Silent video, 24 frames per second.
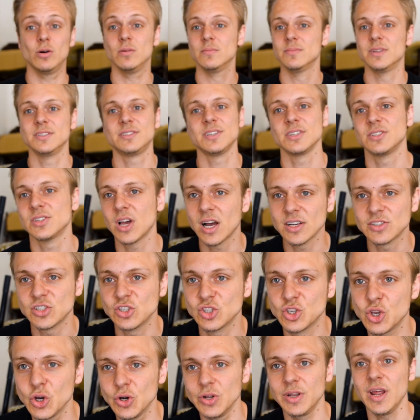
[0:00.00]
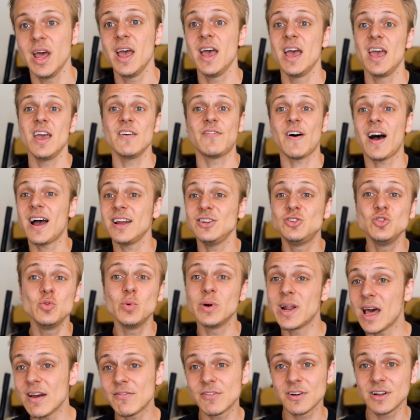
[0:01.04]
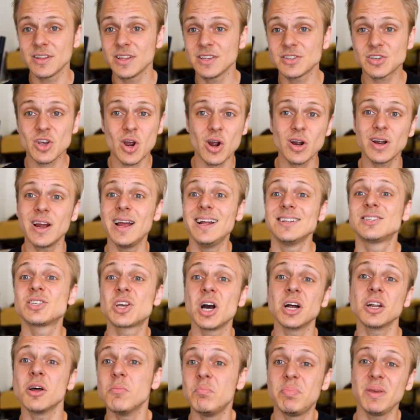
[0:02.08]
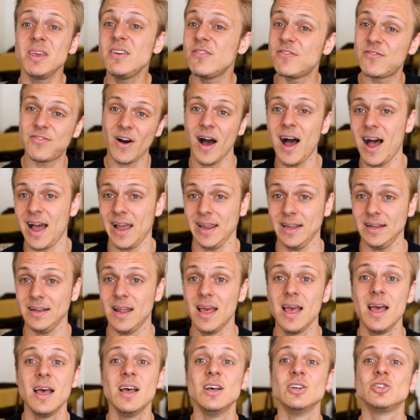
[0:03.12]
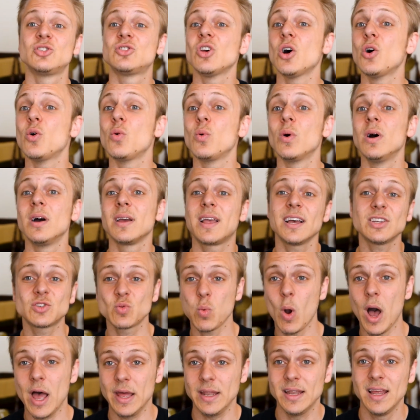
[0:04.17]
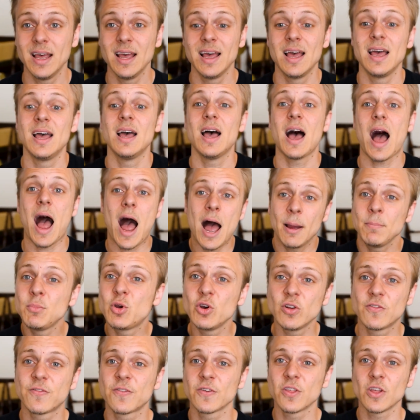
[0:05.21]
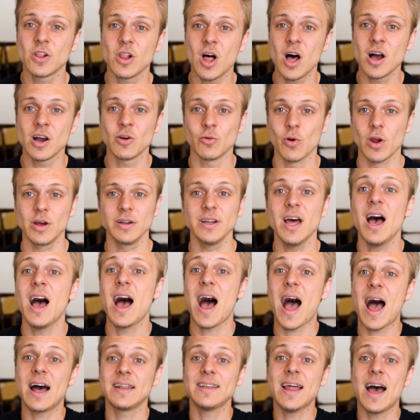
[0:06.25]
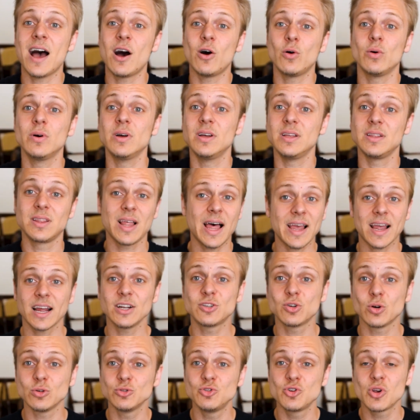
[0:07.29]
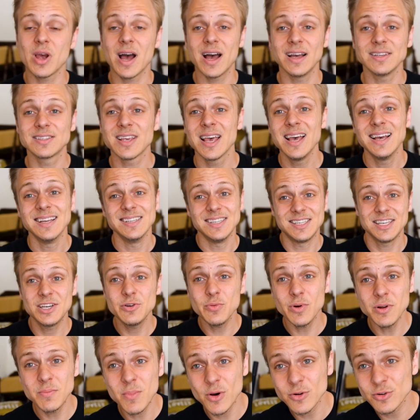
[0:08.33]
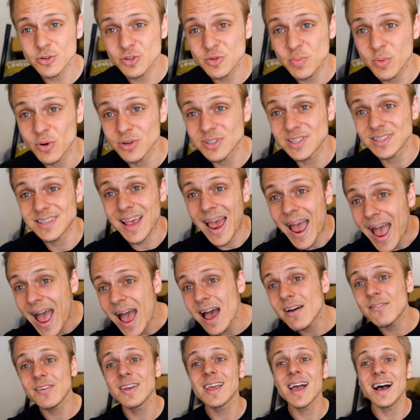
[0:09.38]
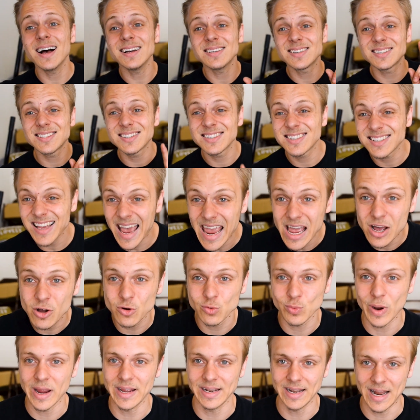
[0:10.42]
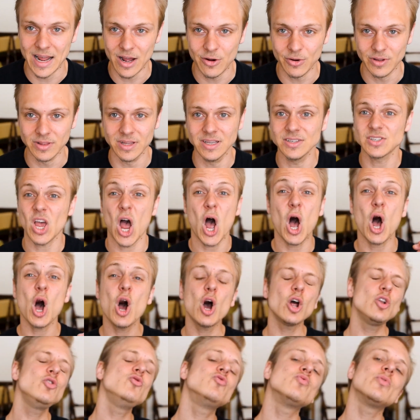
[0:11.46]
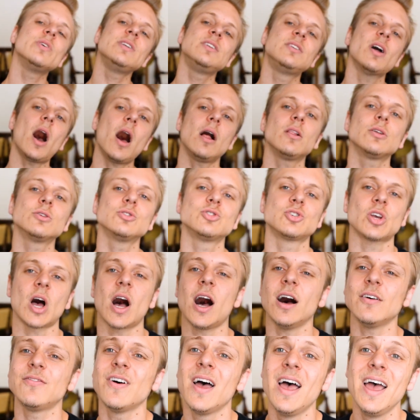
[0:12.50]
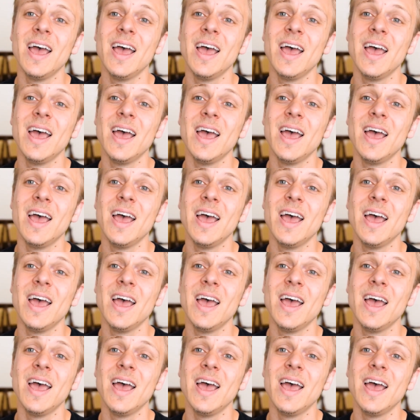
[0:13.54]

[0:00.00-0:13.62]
this exhaust is good. If I do whatever to this car, it's gonna be fine. So guess what? I'm good for the long run. Now, like I told you guys, Z1 Motorsports is having a sale right now on this, $100 off,